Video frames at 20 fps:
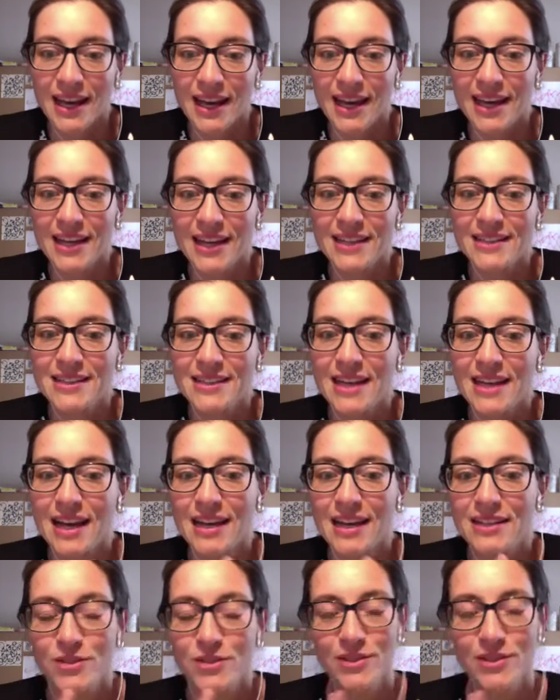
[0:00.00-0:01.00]
And
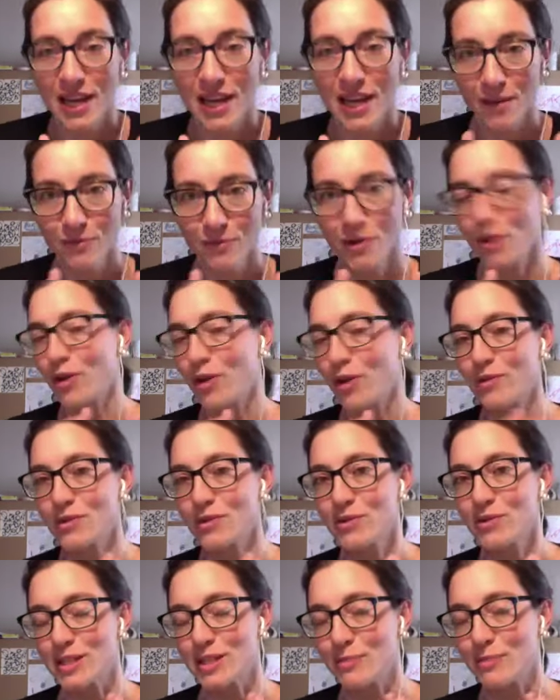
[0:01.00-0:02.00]
today I'm not going
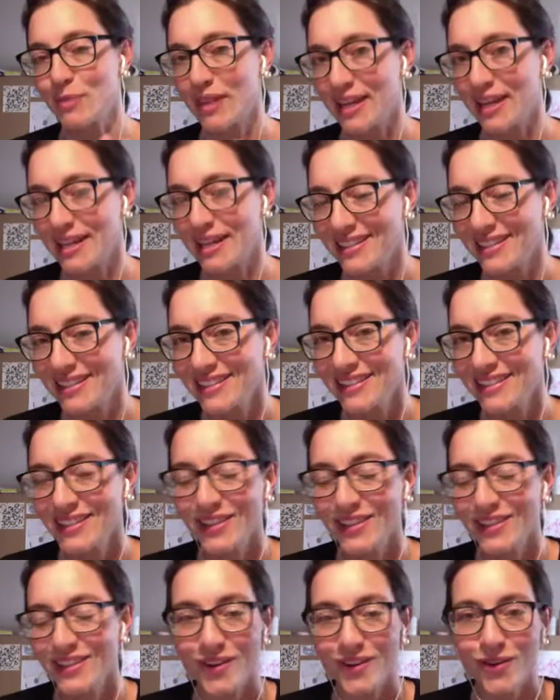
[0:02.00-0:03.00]
to explain
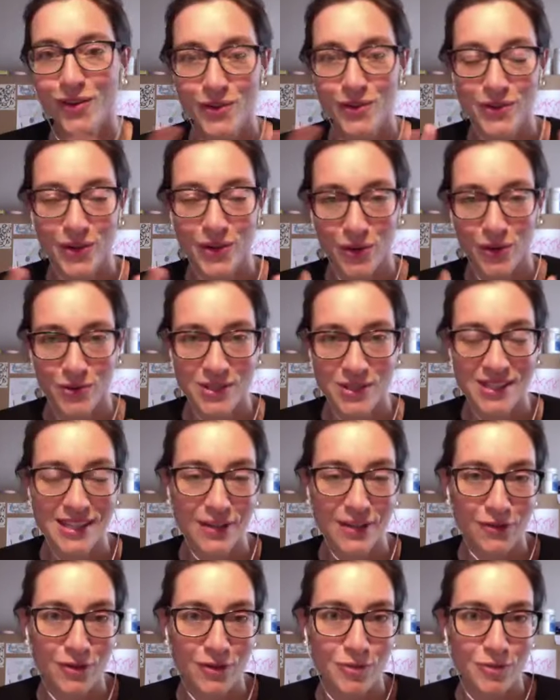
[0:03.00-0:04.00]
all those
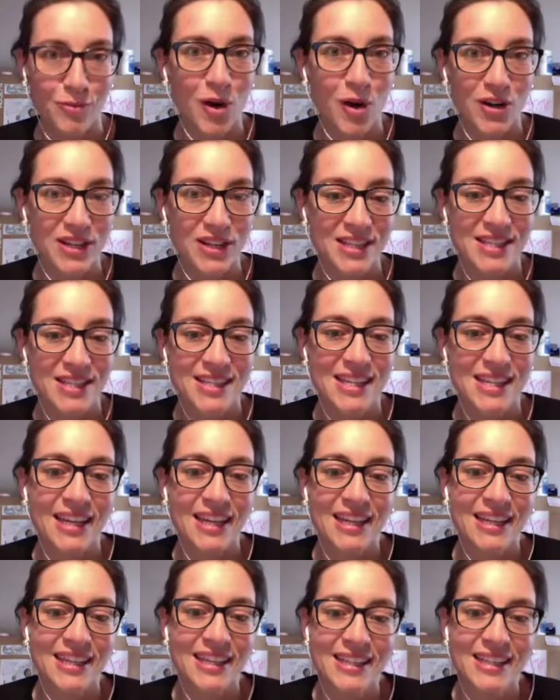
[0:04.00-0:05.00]
different parts
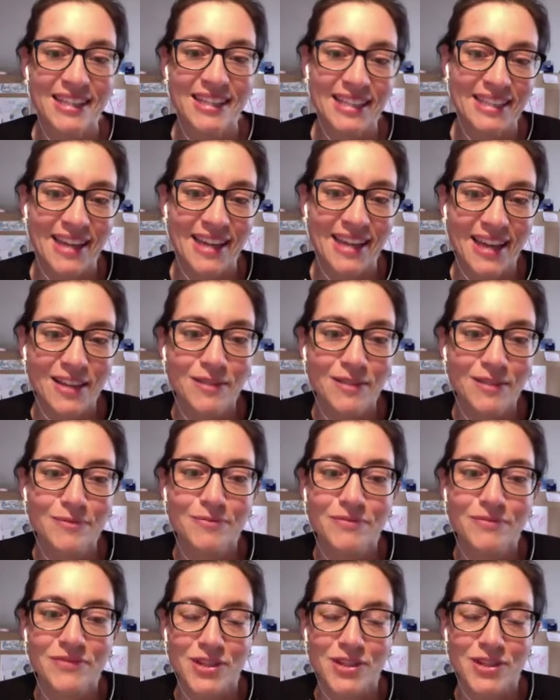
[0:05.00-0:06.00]
in detail,
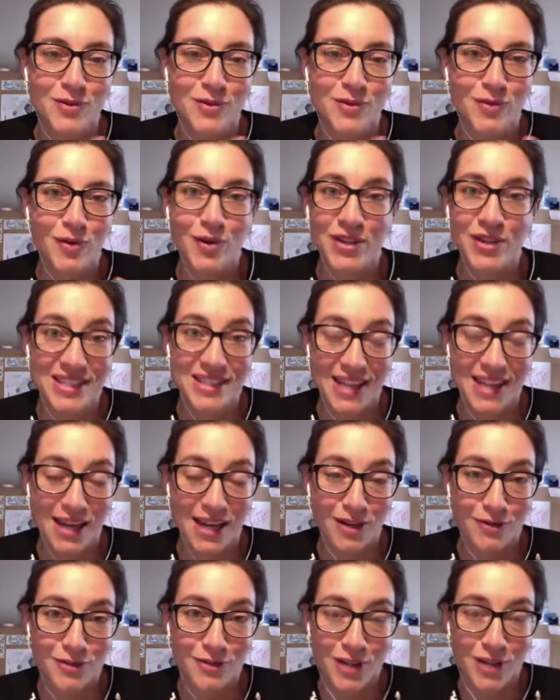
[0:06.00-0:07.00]
just for the
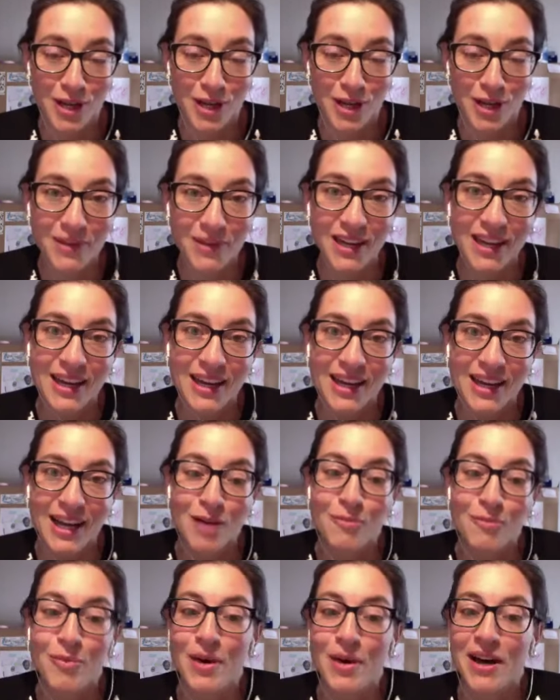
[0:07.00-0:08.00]
sake of time,
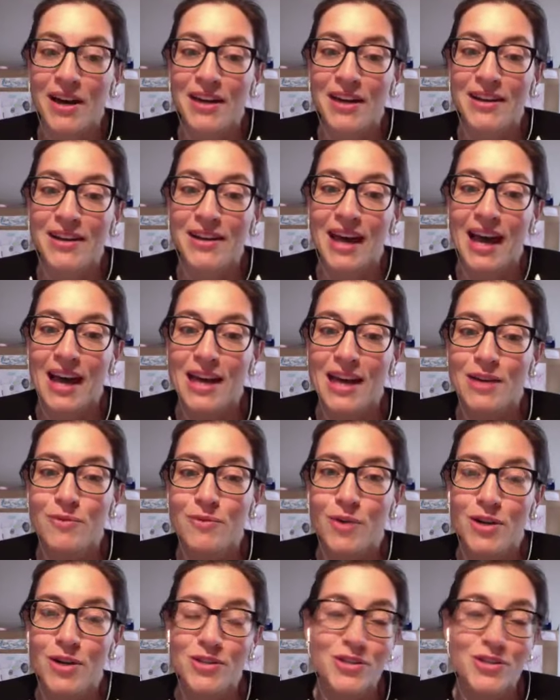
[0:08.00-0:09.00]
but I
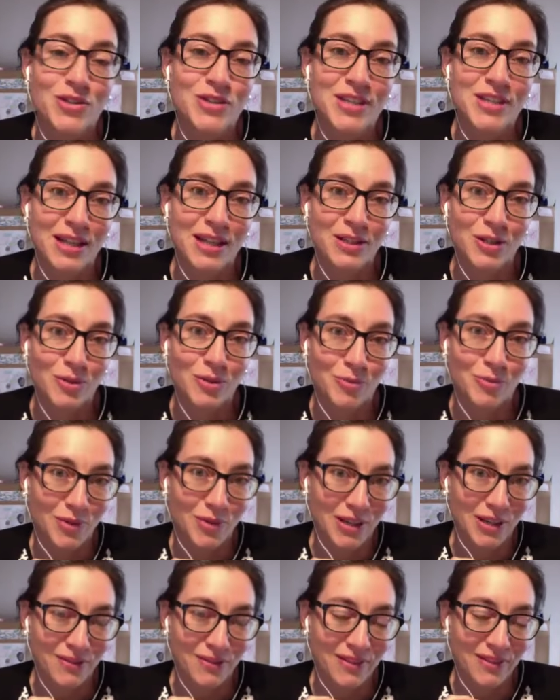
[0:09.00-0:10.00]
want to tell you
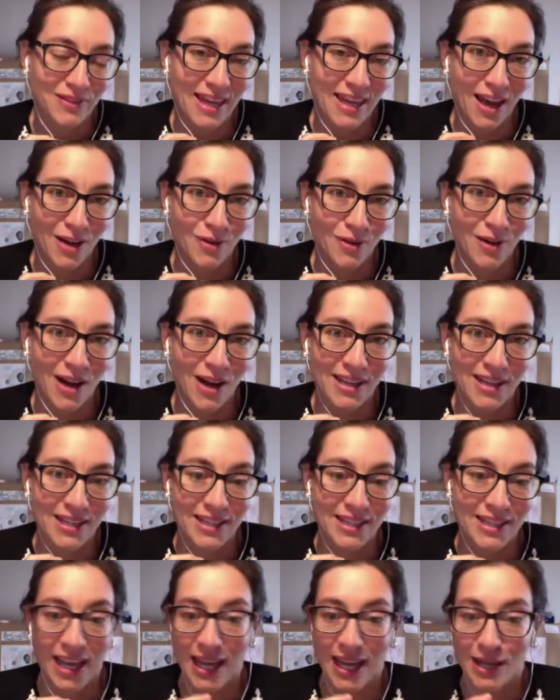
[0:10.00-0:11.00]
briefly how I
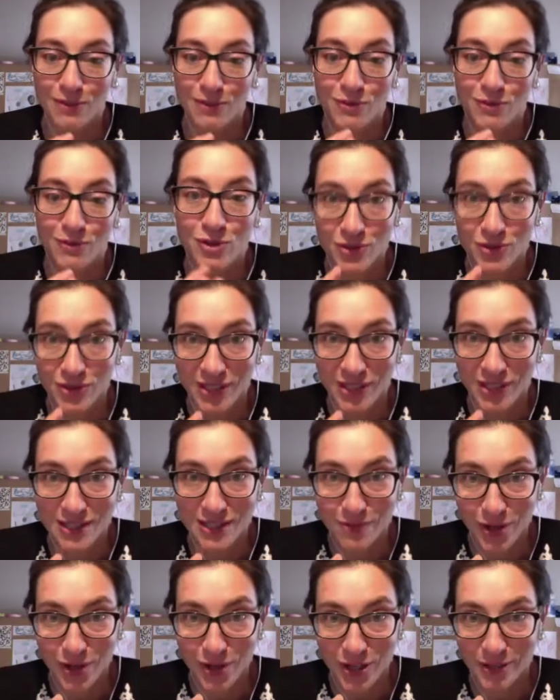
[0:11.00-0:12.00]
came to do this
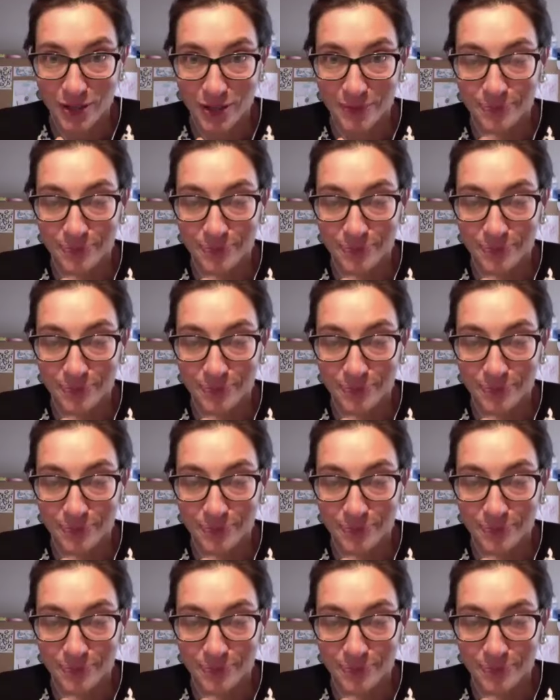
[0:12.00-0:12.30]
work.